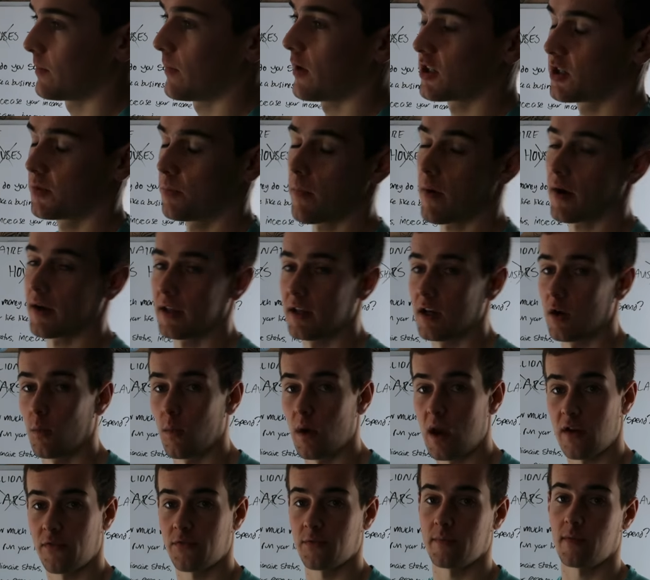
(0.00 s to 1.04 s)
as much money
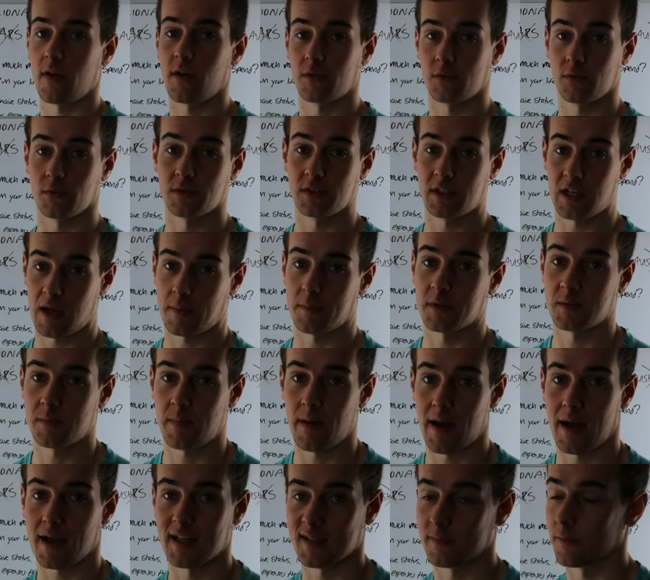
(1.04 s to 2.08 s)
away from Uncle Sam as
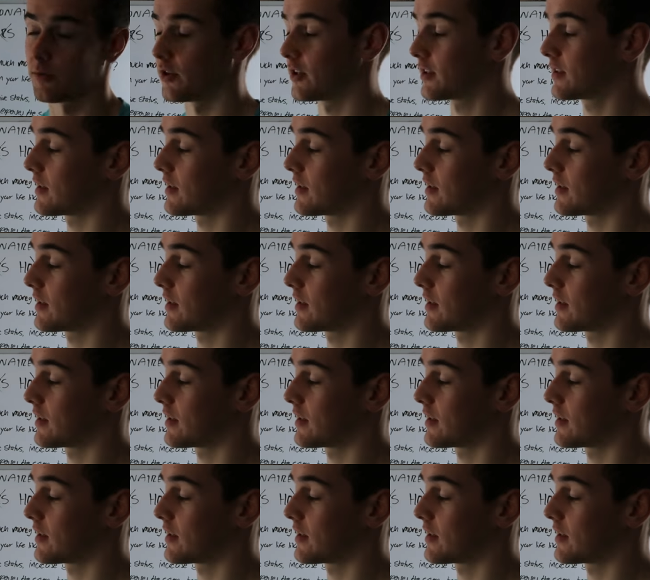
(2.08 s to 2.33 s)
possible.